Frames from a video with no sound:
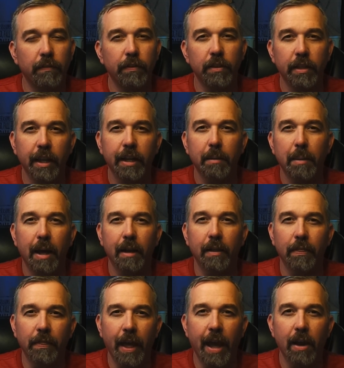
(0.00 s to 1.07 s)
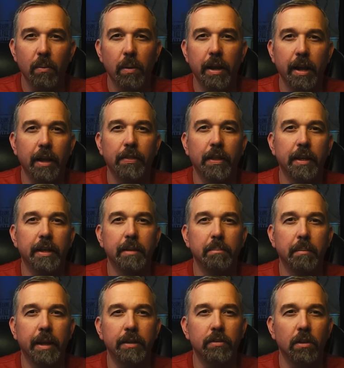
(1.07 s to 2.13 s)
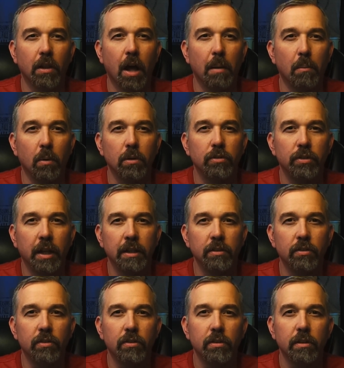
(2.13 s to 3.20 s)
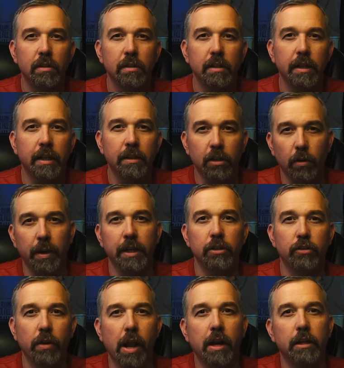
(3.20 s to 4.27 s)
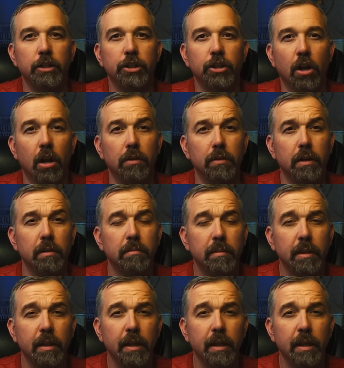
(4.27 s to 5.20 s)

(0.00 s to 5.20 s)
if you think about it that way, I think it makes a lot more sense in the grand strategy genre.